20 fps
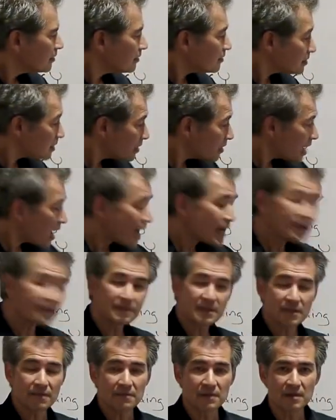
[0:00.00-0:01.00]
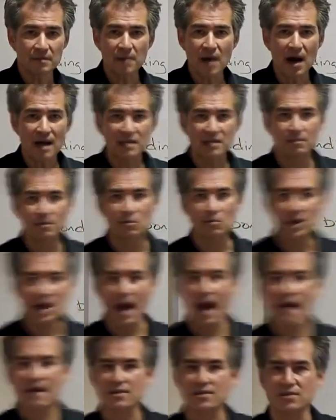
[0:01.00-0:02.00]
There's a lot of different possible
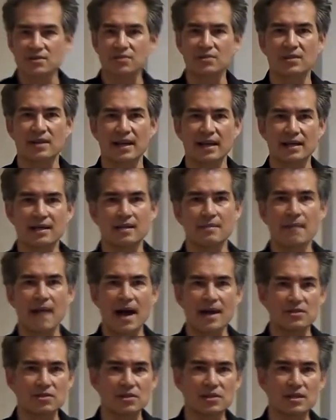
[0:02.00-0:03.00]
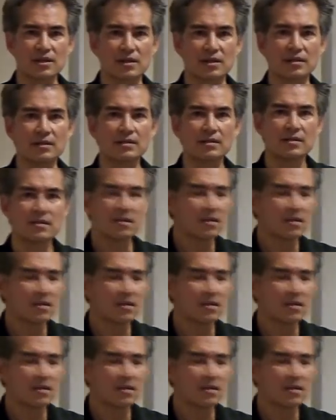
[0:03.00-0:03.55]
reactions that I could imagine here.